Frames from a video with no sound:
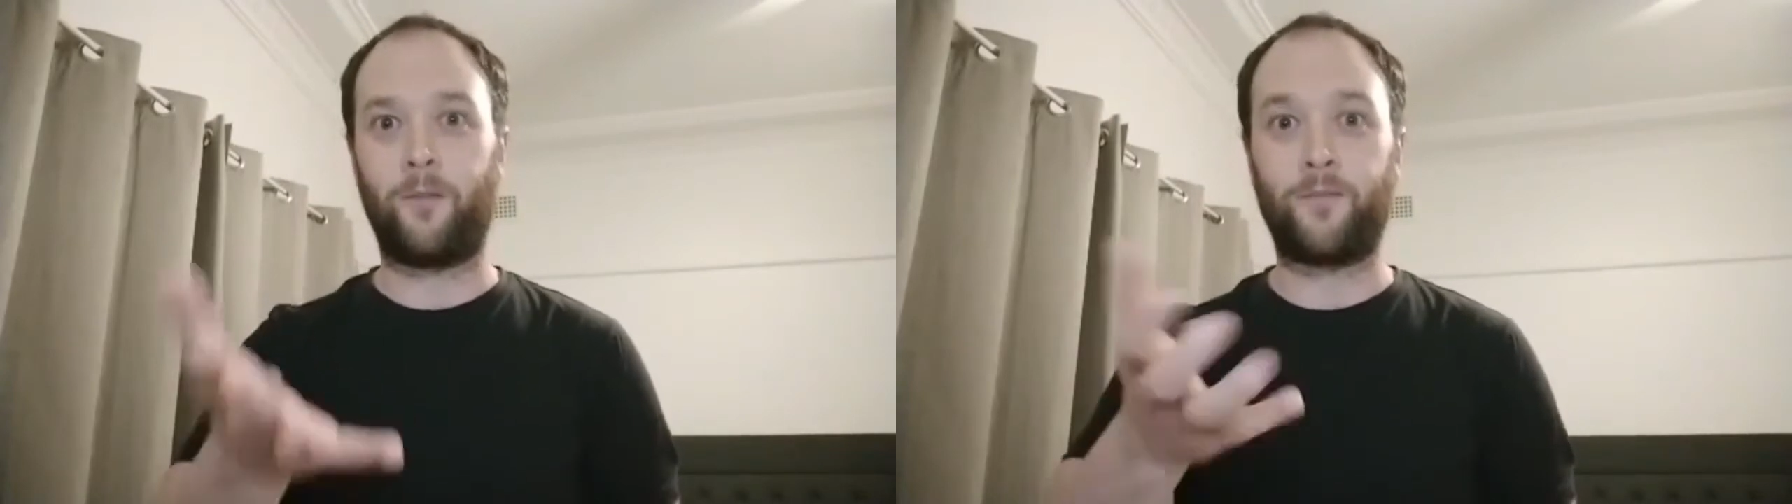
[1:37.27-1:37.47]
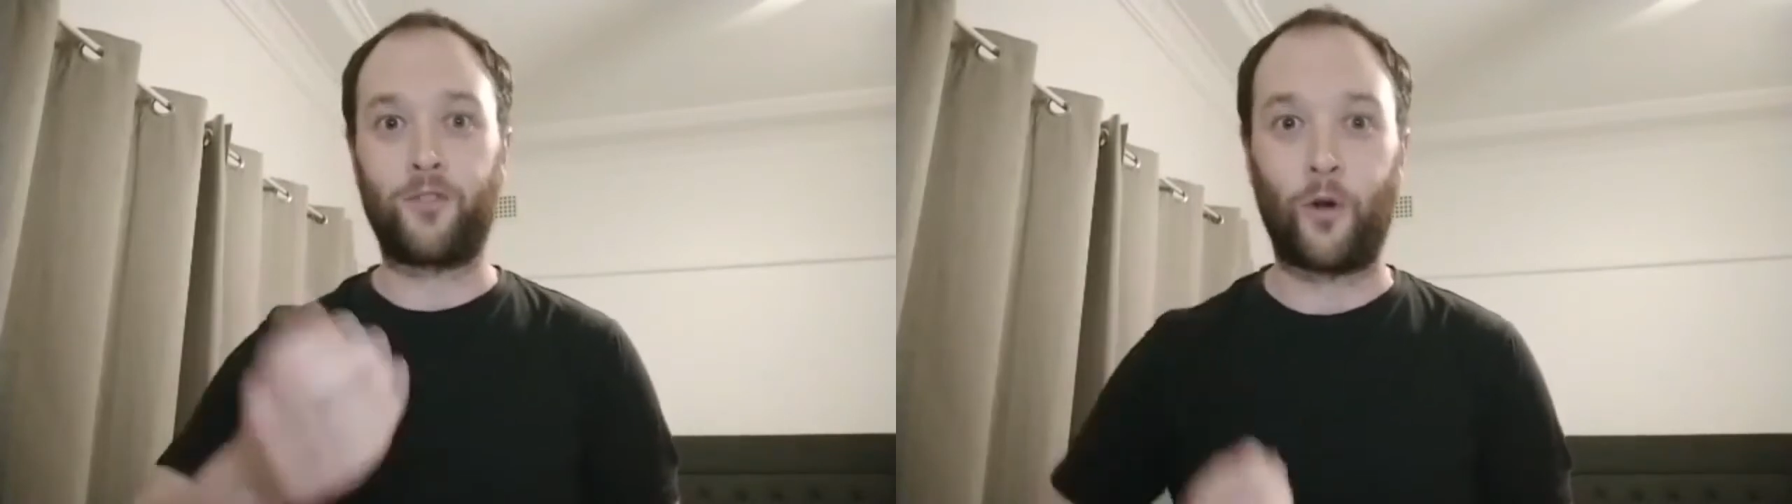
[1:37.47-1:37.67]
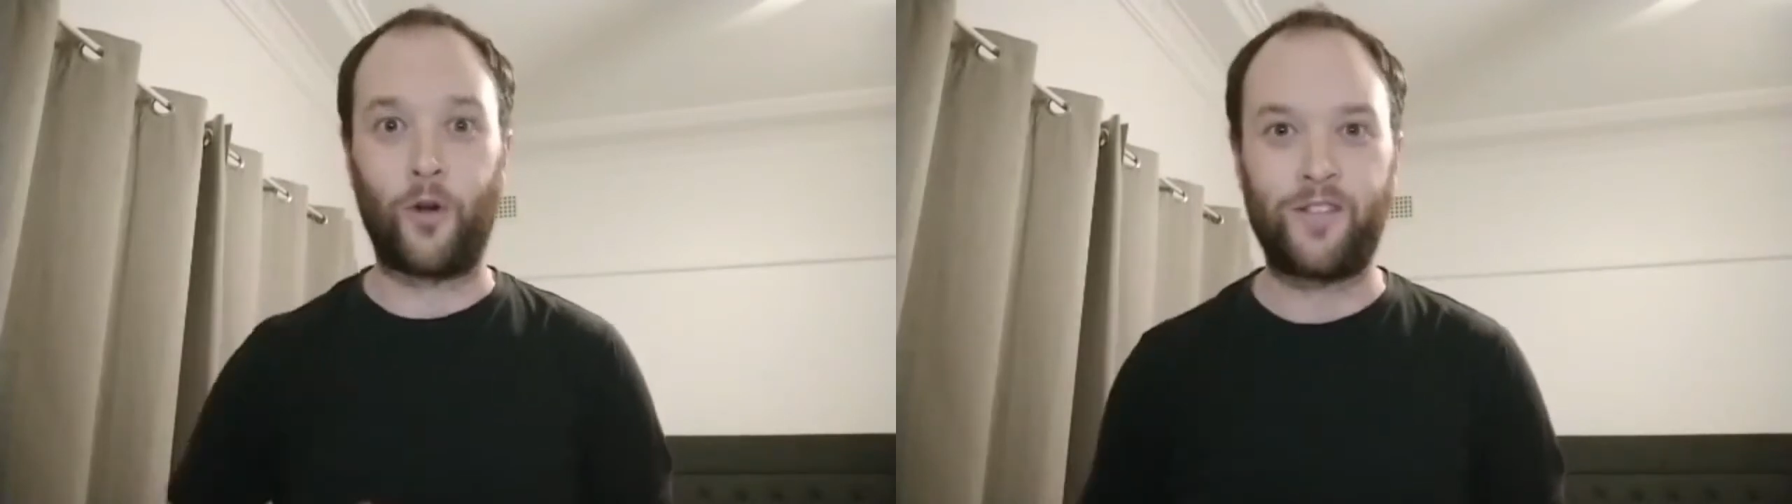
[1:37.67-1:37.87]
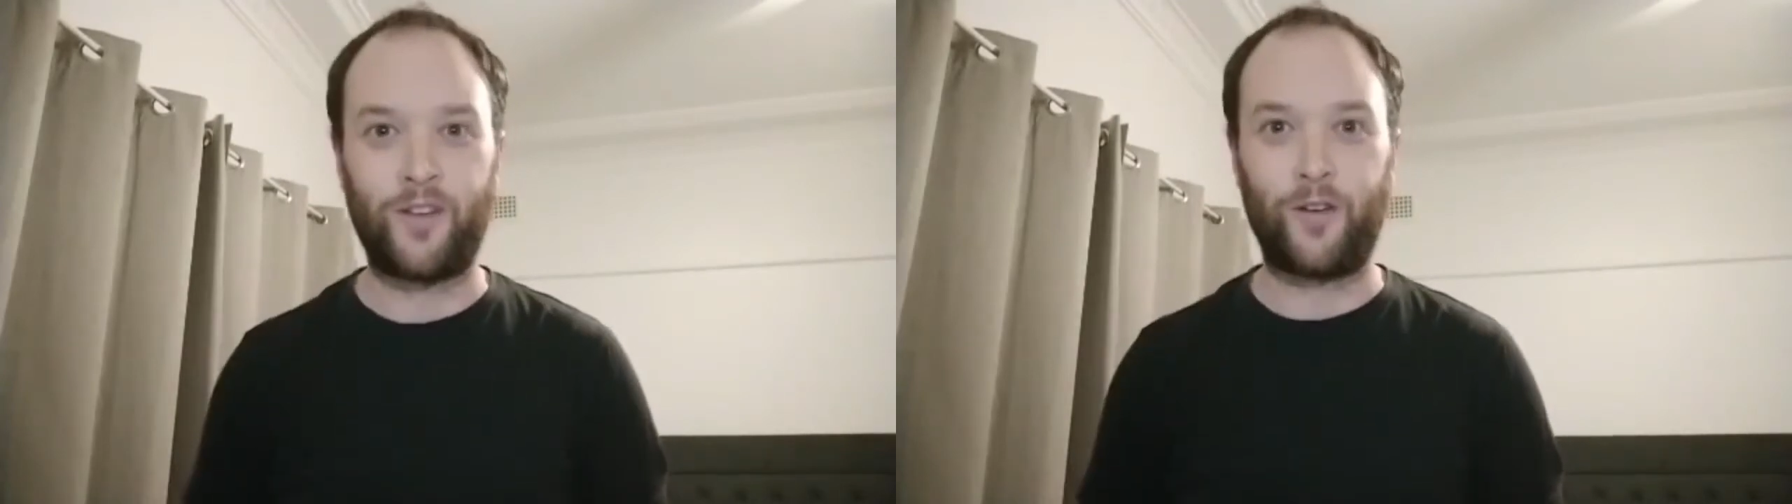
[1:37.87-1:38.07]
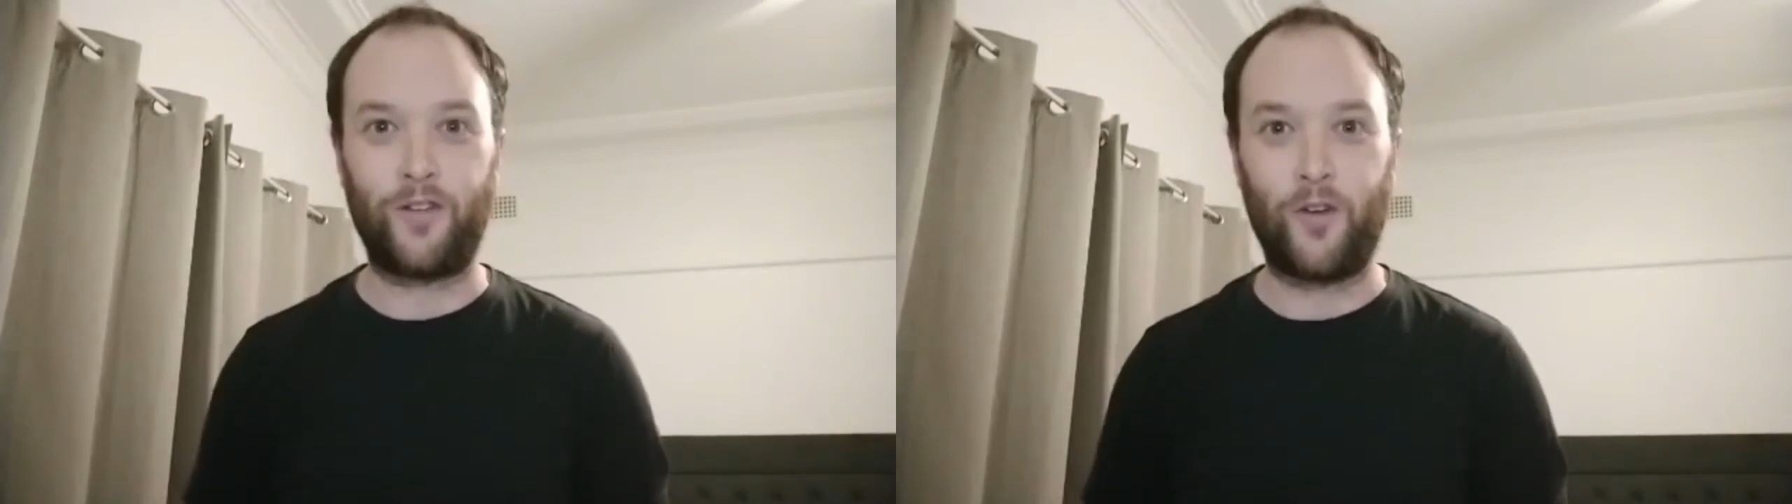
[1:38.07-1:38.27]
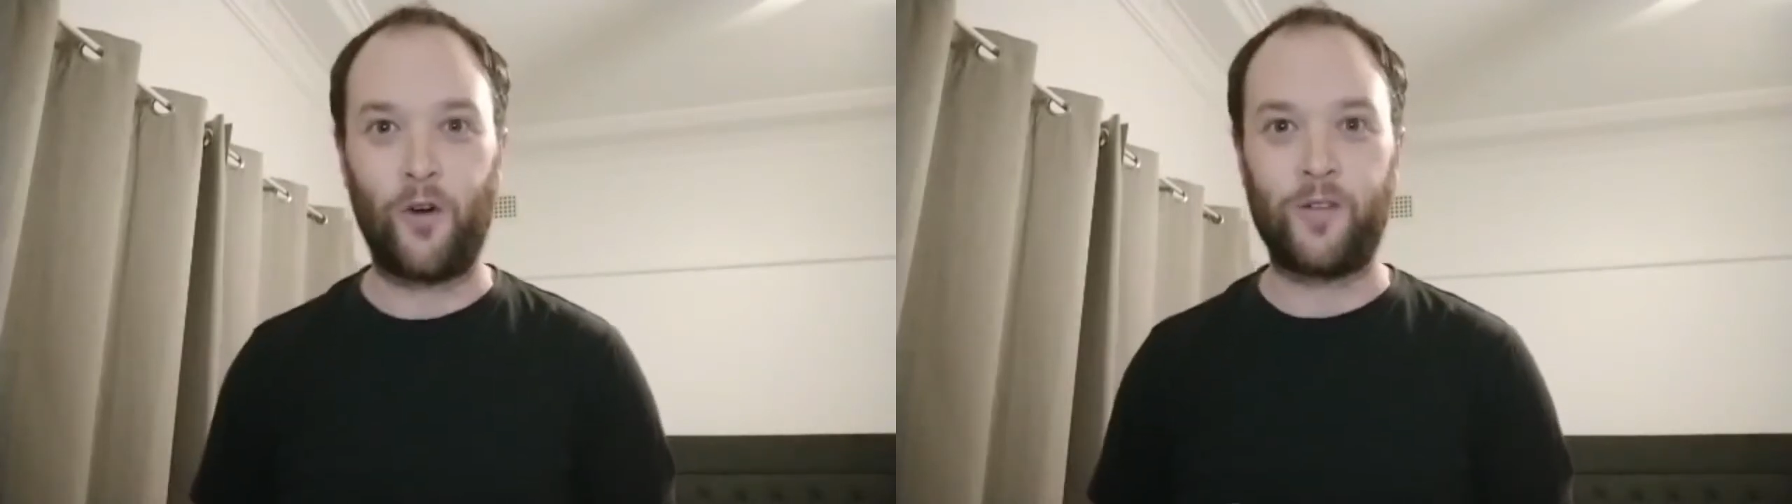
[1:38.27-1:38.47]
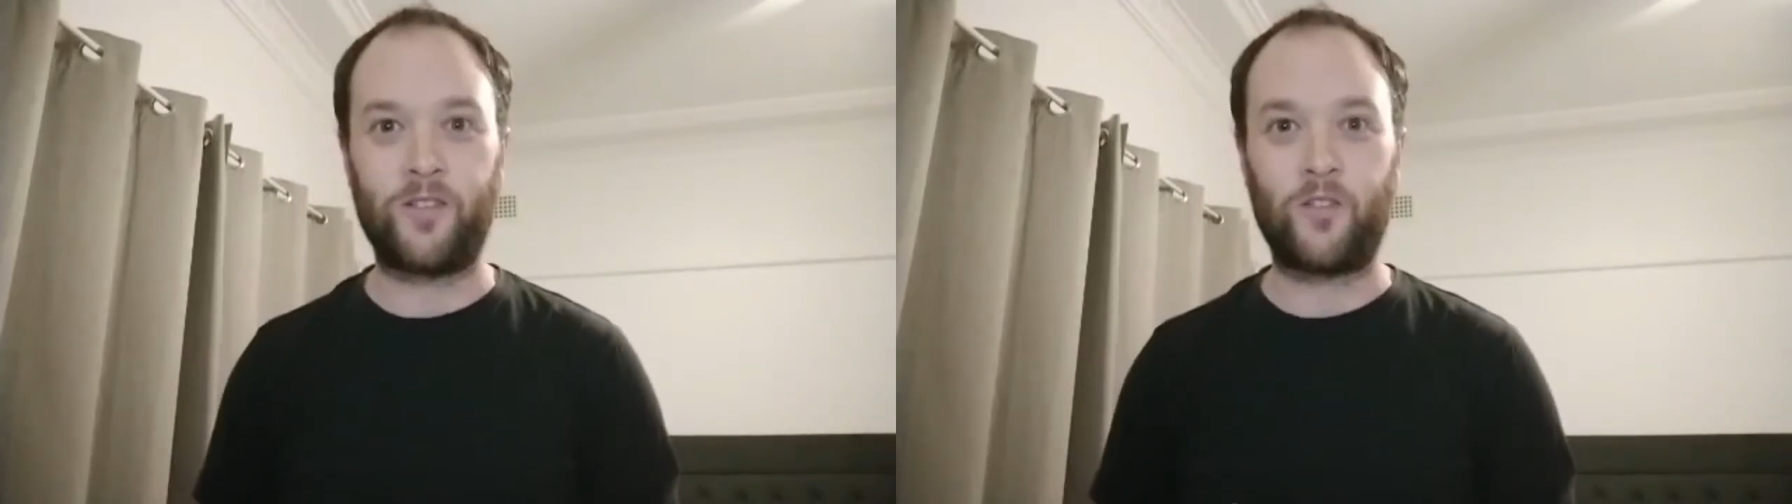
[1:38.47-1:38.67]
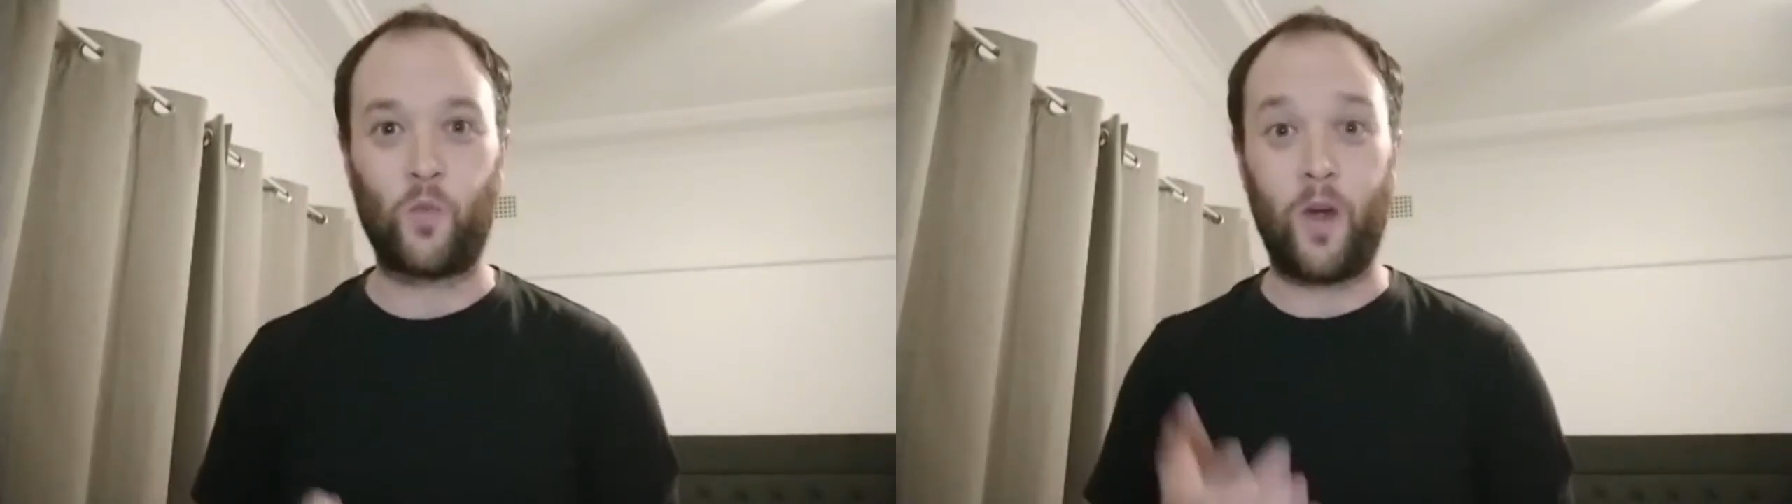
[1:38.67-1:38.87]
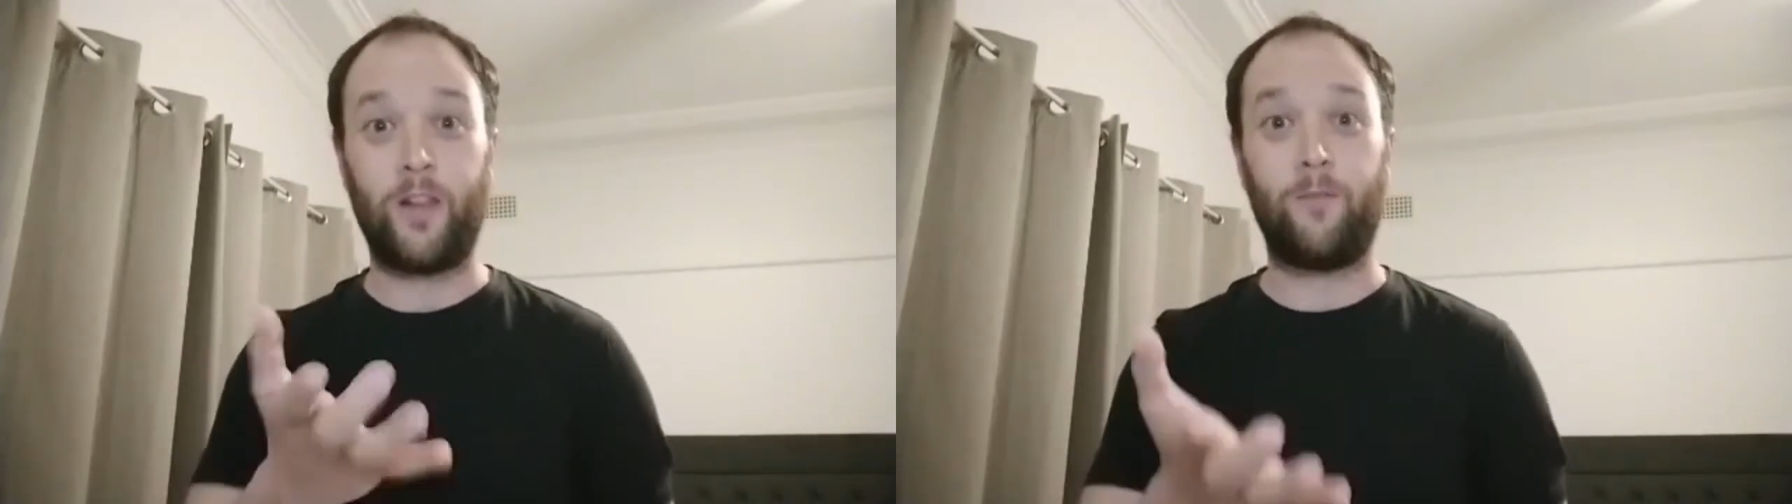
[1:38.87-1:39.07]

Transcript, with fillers: I'm sure it's on yours as well.